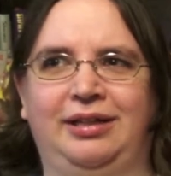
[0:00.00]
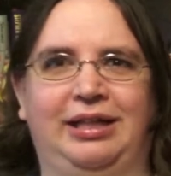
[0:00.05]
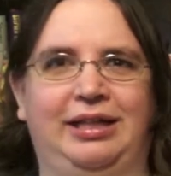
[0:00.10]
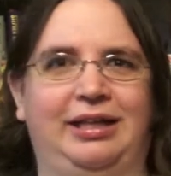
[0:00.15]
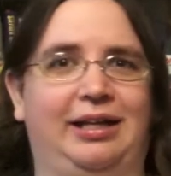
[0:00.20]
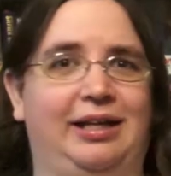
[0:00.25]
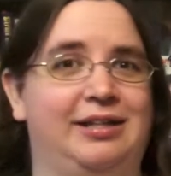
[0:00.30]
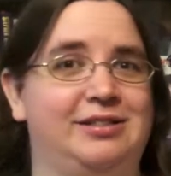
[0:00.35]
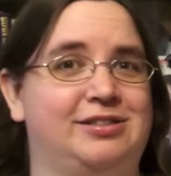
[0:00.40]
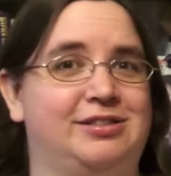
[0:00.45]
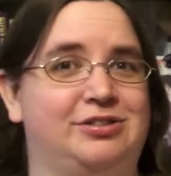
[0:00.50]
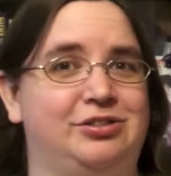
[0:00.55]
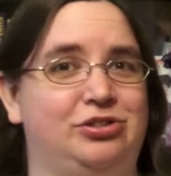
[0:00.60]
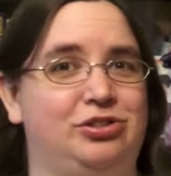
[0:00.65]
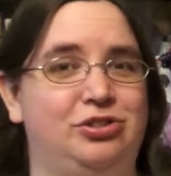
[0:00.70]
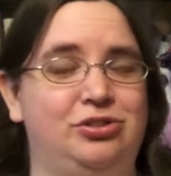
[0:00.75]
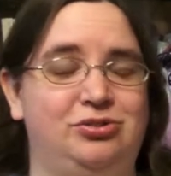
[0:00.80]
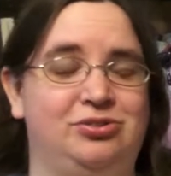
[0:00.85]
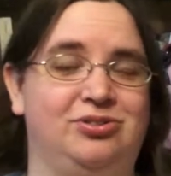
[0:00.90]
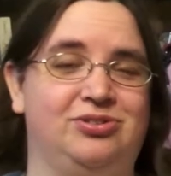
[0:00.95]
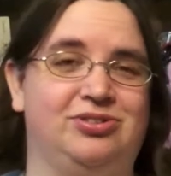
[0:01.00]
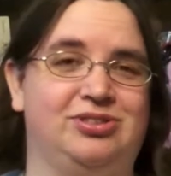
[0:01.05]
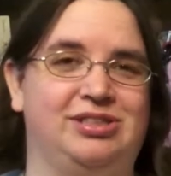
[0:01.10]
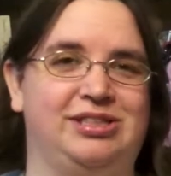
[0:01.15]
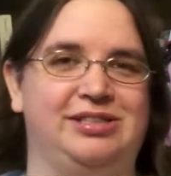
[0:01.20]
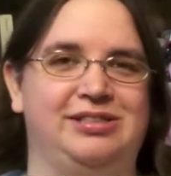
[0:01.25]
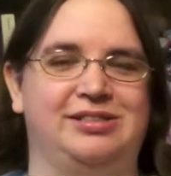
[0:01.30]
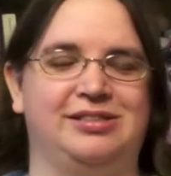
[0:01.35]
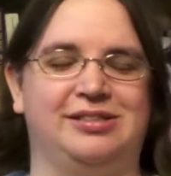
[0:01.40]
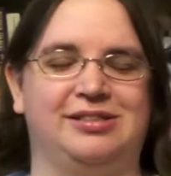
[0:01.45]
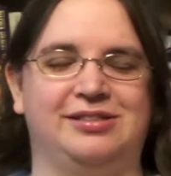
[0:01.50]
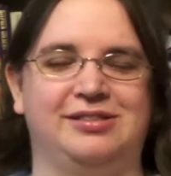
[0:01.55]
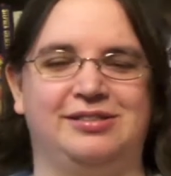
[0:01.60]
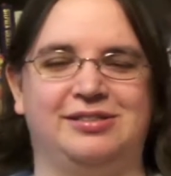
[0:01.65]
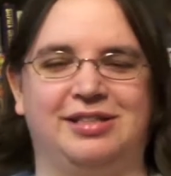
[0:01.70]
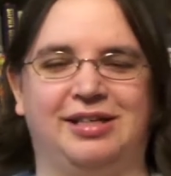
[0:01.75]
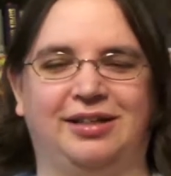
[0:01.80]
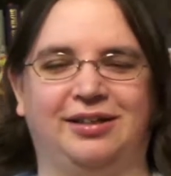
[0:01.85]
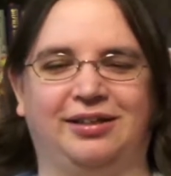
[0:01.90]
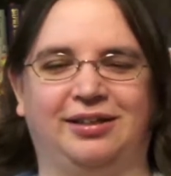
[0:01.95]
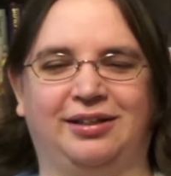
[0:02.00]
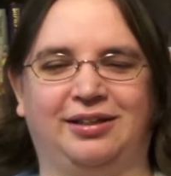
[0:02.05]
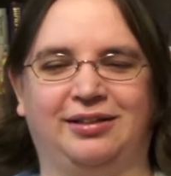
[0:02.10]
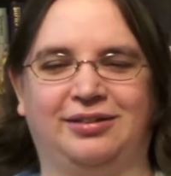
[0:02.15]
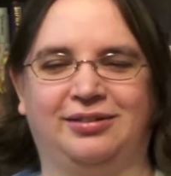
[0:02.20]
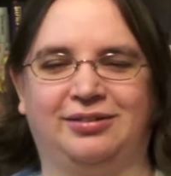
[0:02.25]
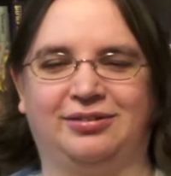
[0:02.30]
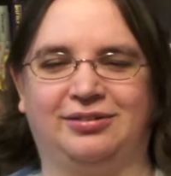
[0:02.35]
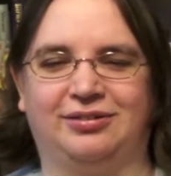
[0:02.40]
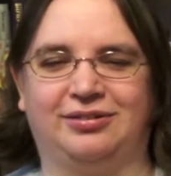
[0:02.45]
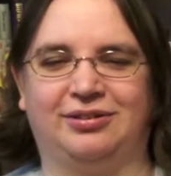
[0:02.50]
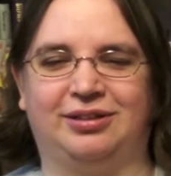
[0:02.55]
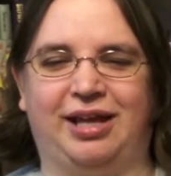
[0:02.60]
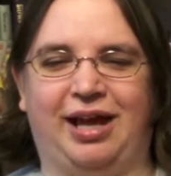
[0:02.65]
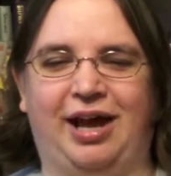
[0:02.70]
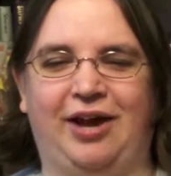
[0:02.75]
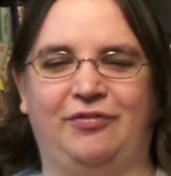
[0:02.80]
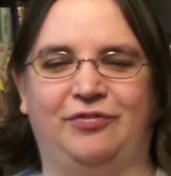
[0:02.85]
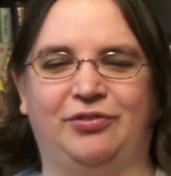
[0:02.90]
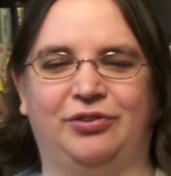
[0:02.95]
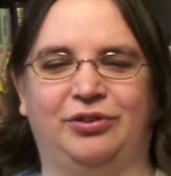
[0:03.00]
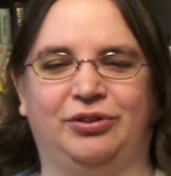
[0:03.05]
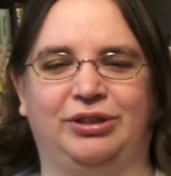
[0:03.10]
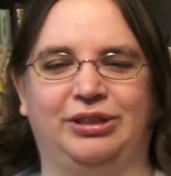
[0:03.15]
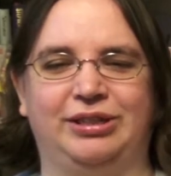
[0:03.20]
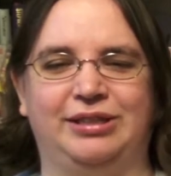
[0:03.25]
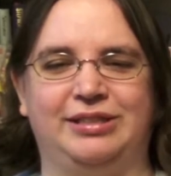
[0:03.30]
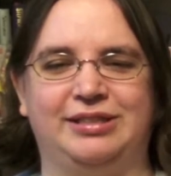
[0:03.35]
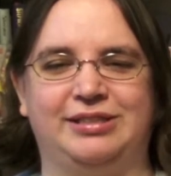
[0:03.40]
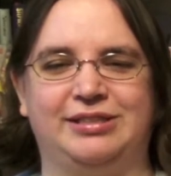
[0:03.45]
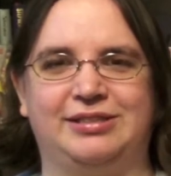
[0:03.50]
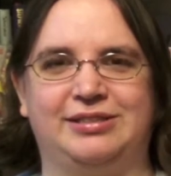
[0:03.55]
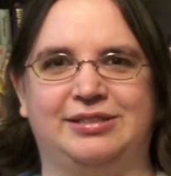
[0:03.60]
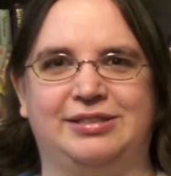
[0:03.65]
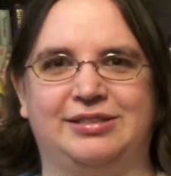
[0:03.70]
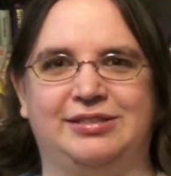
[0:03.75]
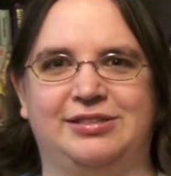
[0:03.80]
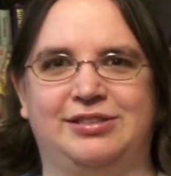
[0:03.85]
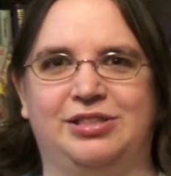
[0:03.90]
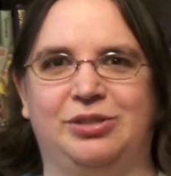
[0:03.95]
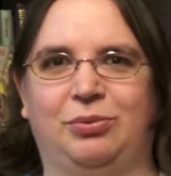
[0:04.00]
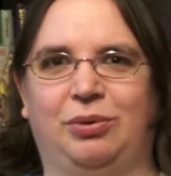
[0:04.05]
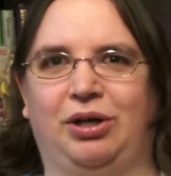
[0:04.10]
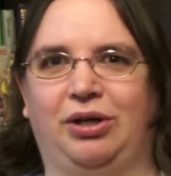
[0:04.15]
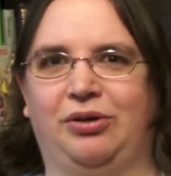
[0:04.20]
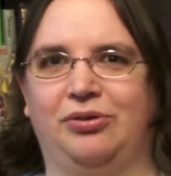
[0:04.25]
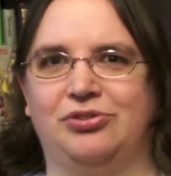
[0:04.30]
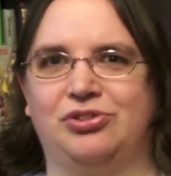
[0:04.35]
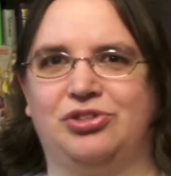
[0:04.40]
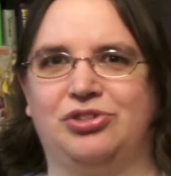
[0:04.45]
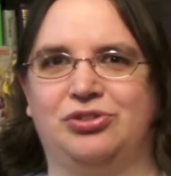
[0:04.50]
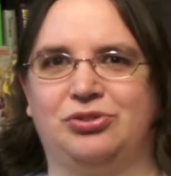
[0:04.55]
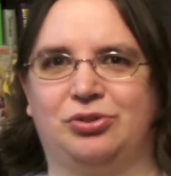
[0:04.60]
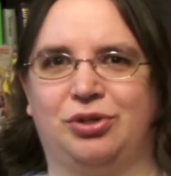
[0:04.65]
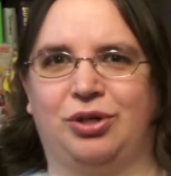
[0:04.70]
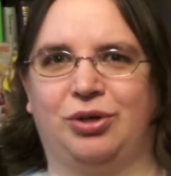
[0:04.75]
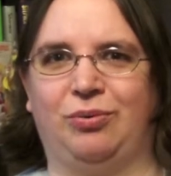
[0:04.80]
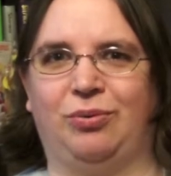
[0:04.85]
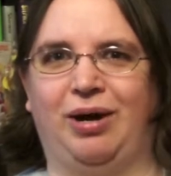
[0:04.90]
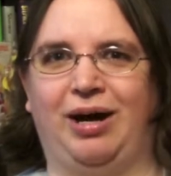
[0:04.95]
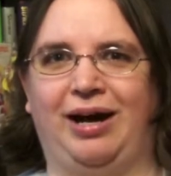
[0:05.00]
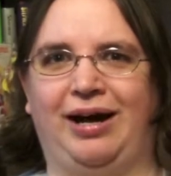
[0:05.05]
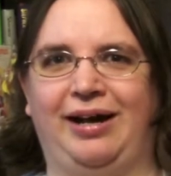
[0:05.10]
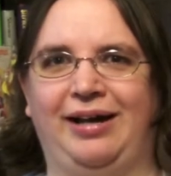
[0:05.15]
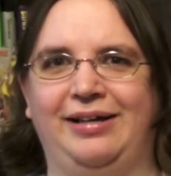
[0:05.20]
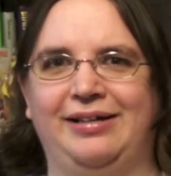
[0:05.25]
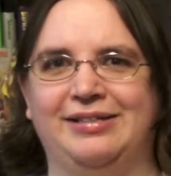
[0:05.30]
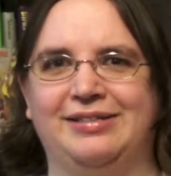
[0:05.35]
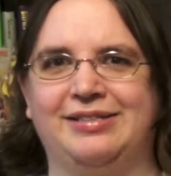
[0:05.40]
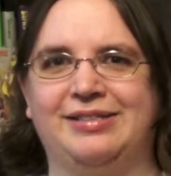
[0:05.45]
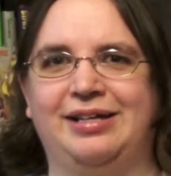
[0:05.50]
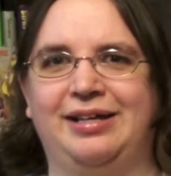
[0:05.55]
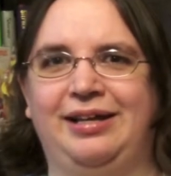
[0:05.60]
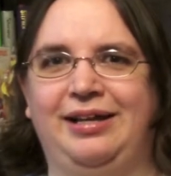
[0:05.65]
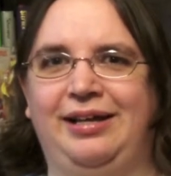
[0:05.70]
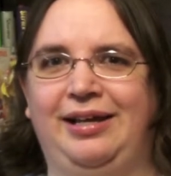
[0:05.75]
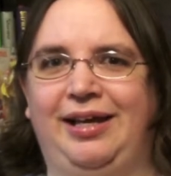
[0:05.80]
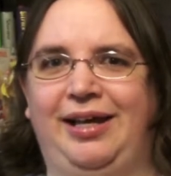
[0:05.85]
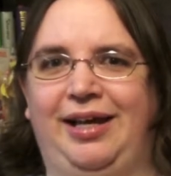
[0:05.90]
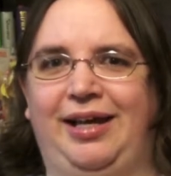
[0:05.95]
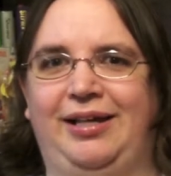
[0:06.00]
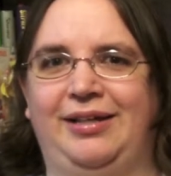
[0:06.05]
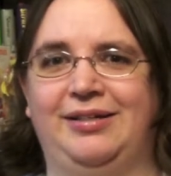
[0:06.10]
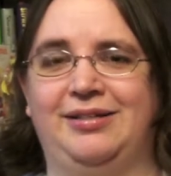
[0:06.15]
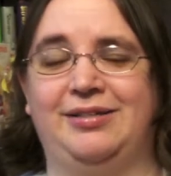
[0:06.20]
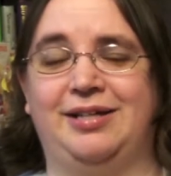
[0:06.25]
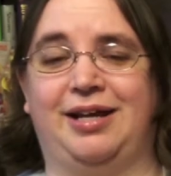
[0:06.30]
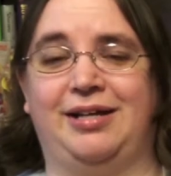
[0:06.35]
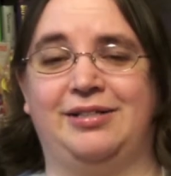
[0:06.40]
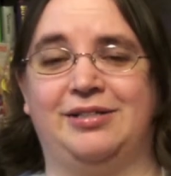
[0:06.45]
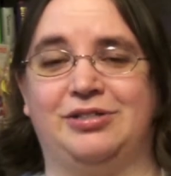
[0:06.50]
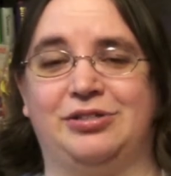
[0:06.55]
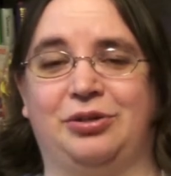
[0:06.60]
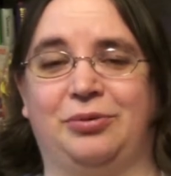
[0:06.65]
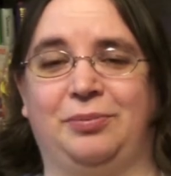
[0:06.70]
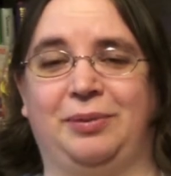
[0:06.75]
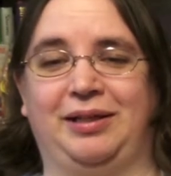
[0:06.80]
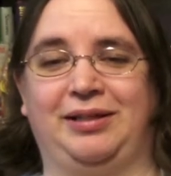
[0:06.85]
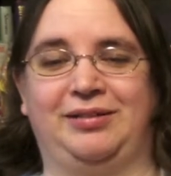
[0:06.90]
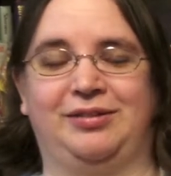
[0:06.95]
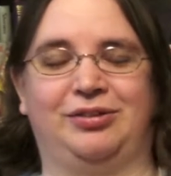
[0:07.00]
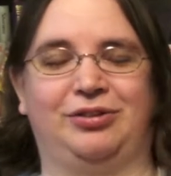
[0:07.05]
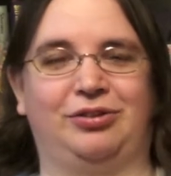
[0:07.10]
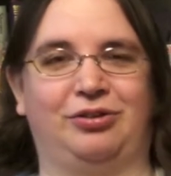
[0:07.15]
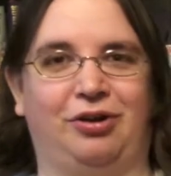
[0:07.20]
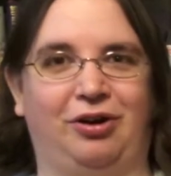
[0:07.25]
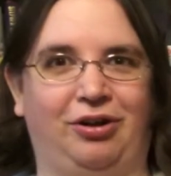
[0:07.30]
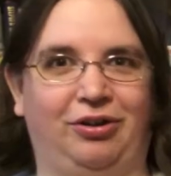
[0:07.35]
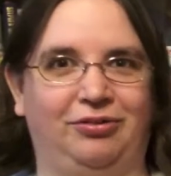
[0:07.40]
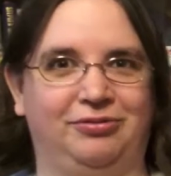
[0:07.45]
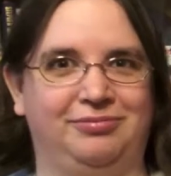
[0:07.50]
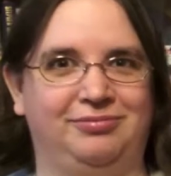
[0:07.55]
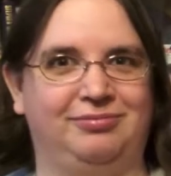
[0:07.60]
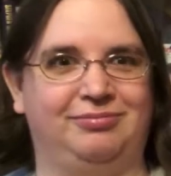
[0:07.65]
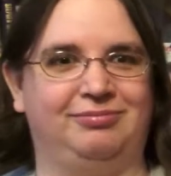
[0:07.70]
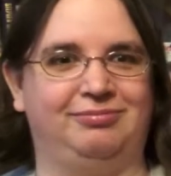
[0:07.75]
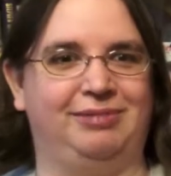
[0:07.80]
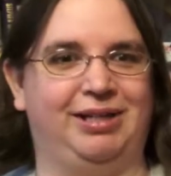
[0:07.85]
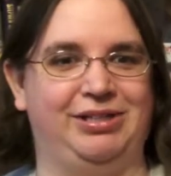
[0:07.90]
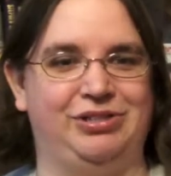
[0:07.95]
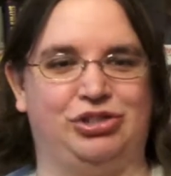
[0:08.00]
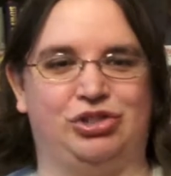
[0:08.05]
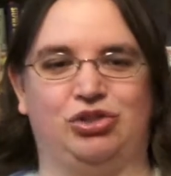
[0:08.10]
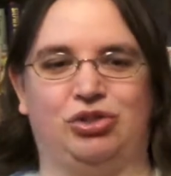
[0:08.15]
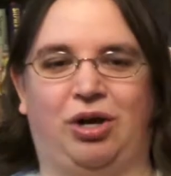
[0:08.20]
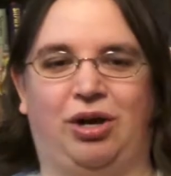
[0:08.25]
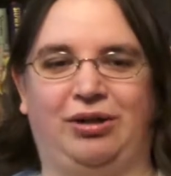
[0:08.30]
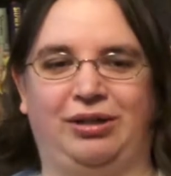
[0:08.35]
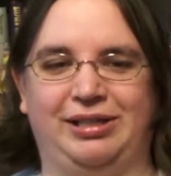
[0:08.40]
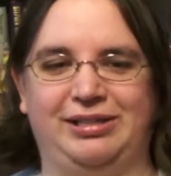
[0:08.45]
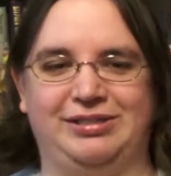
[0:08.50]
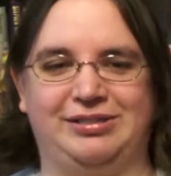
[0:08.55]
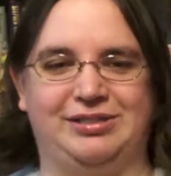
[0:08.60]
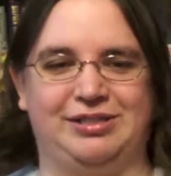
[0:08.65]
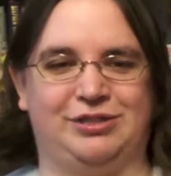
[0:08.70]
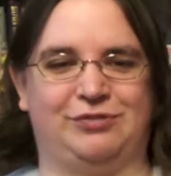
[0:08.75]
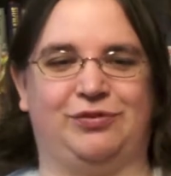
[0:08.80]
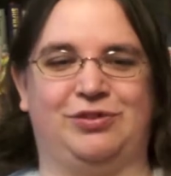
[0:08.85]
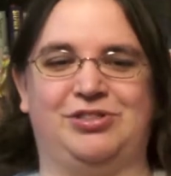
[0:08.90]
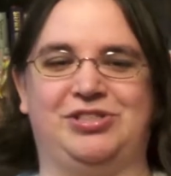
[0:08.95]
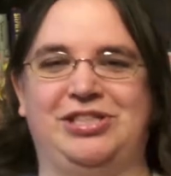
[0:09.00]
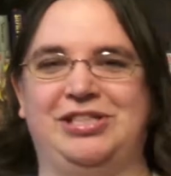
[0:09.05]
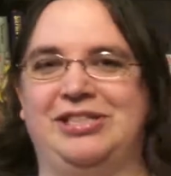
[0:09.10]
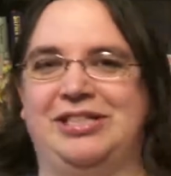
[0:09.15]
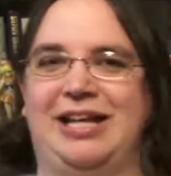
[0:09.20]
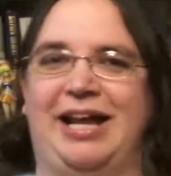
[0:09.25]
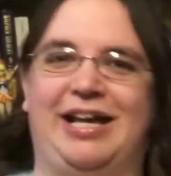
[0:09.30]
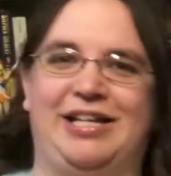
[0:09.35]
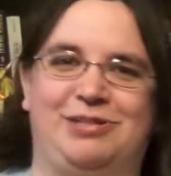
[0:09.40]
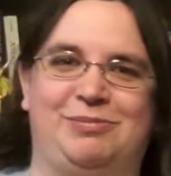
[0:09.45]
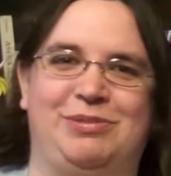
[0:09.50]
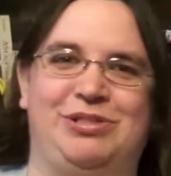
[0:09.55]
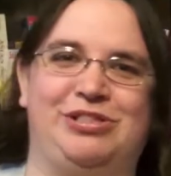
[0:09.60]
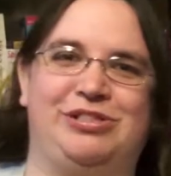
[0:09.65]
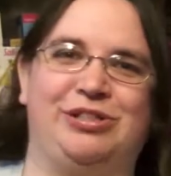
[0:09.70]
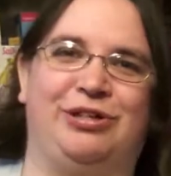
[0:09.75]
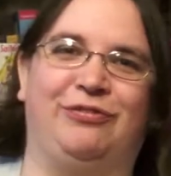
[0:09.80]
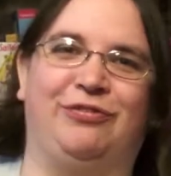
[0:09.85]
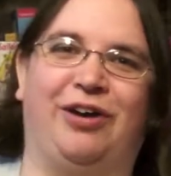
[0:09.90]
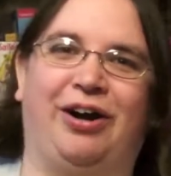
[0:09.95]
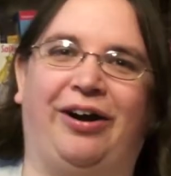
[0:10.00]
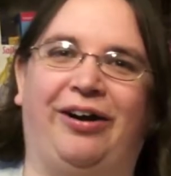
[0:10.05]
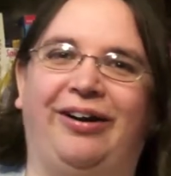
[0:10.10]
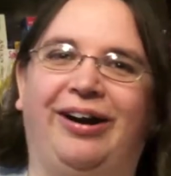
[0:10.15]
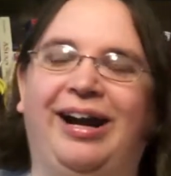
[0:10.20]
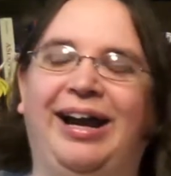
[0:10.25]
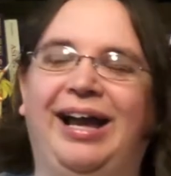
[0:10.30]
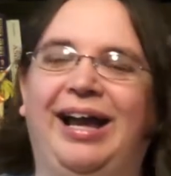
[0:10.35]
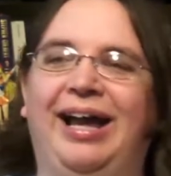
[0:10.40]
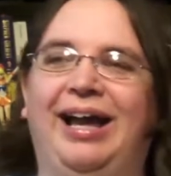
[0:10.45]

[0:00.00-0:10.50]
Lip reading: in, I guess, the 2 seasons after it, and see where it goes story-wise, and I just hope like they're all as strong as this first season has been so far.